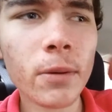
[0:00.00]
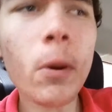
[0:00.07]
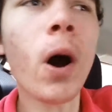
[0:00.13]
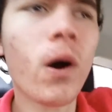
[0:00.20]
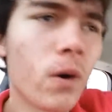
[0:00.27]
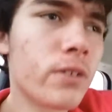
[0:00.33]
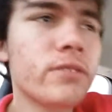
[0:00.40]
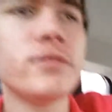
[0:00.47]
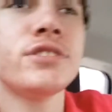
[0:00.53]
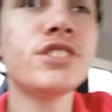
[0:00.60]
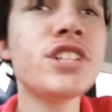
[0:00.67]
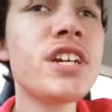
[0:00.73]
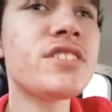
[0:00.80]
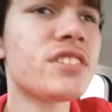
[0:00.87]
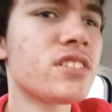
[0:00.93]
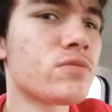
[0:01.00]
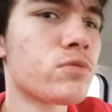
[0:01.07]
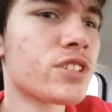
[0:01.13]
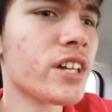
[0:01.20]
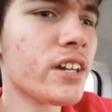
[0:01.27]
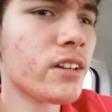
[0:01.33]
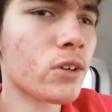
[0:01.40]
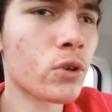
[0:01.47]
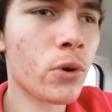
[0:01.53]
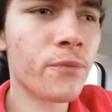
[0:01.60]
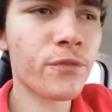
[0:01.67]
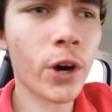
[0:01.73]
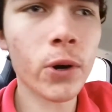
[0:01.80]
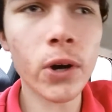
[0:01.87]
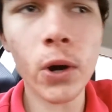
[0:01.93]
Come on. Jesus, we're taking a
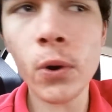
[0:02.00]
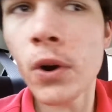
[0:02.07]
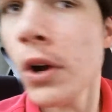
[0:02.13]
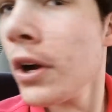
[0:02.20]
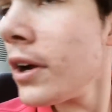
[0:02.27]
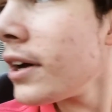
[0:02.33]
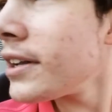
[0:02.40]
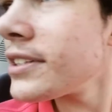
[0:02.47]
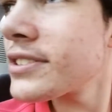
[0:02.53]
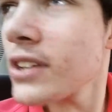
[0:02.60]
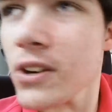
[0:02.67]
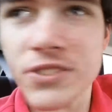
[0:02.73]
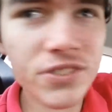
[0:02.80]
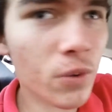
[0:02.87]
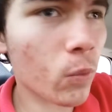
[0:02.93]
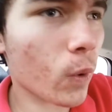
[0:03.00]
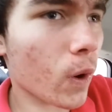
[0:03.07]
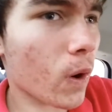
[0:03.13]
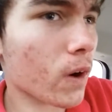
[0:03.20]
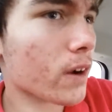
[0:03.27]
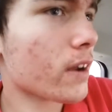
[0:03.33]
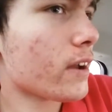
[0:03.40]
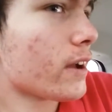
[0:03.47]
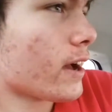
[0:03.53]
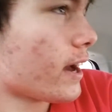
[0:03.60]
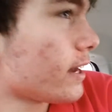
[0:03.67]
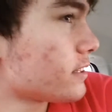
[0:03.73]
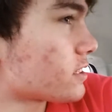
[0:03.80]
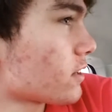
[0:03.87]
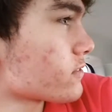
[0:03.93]
group photo. He starts to walk
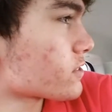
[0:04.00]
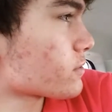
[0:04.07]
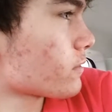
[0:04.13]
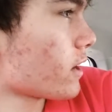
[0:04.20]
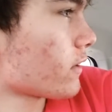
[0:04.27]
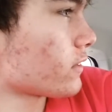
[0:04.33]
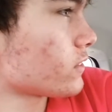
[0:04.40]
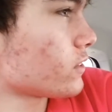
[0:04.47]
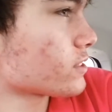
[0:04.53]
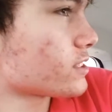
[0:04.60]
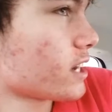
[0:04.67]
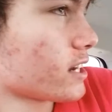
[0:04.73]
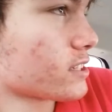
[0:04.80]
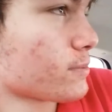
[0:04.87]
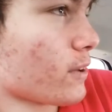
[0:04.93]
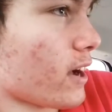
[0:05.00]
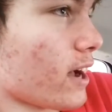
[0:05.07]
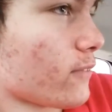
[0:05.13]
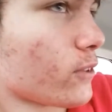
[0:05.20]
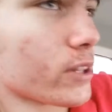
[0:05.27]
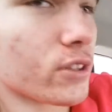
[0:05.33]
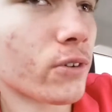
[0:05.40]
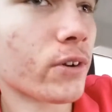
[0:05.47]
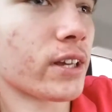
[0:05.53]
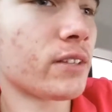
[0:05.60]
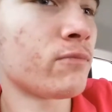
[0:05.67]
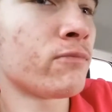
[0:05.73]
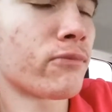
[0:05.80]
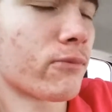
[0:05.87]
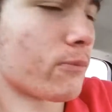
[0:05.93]
and he turns around and looks at us about halfway through
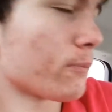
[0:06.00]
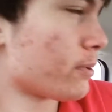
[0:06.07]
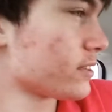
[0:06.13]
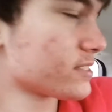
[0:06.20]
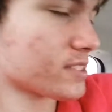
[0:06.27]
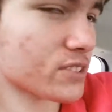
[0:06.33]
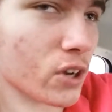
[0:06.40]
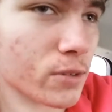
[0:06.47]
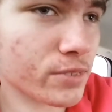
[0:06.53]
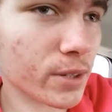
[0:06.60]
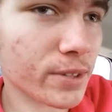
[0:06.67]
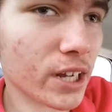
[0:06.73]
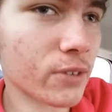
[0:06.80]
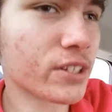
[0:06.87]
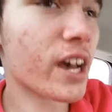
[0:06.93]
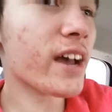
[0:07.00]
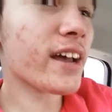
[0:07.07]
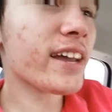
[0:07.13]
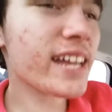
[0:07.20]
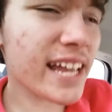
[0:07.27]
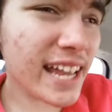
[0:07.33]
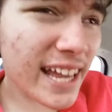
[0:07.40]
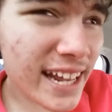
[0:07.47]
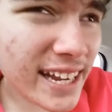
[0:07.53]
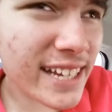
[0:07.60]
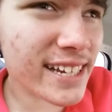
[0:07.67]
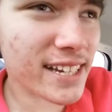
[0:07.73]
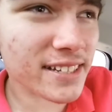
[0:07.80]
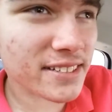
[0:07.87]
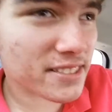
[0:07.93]
and he puts his arms up and he goes,
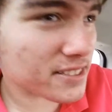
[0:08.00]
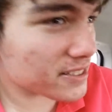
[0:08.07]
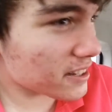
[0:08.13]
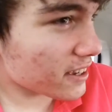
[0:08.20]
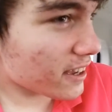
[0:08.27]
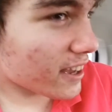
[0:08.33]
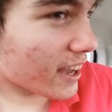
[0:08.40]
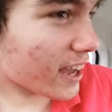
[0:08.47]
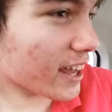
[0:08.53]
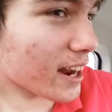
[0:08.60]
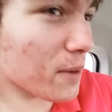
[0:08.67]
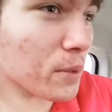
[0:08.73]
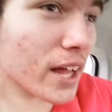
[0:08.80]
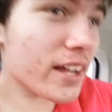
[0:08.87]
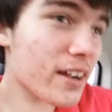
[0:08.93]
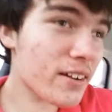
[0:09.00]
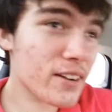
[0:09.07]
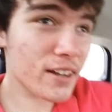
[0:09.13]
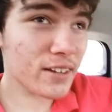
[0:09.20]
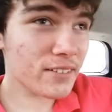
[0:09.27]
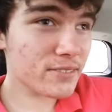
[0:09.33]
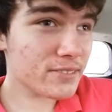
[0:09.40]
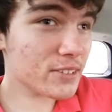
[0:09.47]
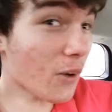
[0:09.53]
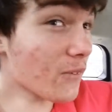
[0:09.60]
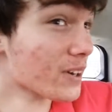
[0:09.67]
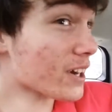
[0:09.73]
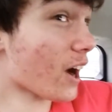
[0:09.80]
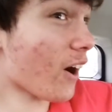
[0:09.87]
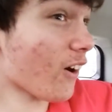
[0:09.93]
idiots! And I'm like,
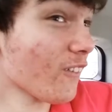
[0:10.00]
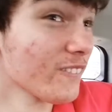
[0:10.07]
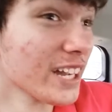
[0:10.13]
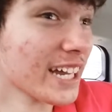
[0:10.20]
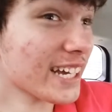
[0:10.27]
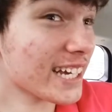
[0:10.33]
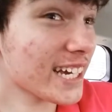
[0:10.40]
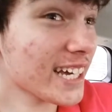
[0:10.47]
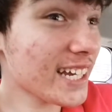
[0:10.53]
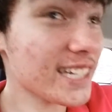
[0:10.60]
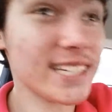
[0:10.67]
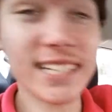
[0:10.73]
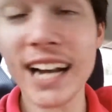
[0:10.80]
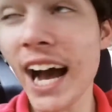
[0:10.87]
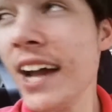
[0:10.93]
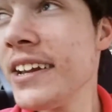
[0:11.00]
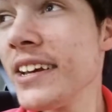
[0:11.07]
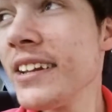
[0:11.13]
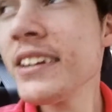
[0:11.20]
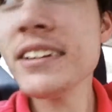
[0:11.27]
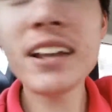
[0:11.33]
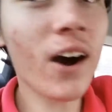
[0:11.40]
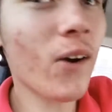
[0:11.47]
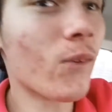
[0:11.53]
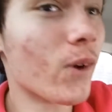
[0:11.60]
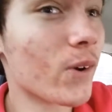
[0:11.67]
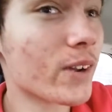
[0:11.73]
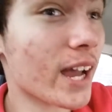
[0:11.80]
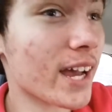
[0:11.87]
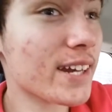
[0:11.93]
don't call me an idiot. I didn't
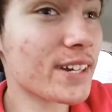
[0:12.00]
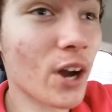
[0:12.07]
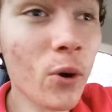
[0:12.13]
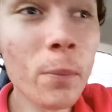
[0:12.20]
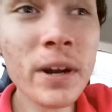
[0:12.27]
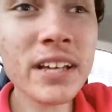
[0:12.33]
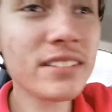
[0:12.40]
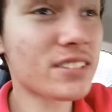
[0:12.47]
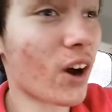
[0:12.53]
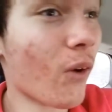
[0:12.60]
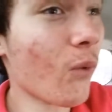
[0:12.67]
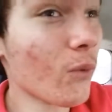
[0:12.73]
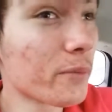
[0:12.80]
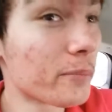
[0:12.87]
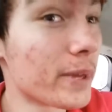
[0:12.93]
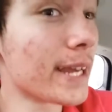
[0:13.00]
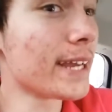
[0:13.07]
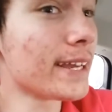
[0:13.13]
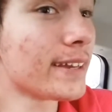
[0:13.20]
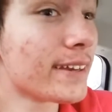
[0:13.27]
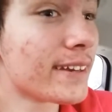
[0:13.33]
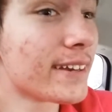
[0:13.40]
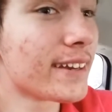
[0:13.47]
know, okay? Nobody told me.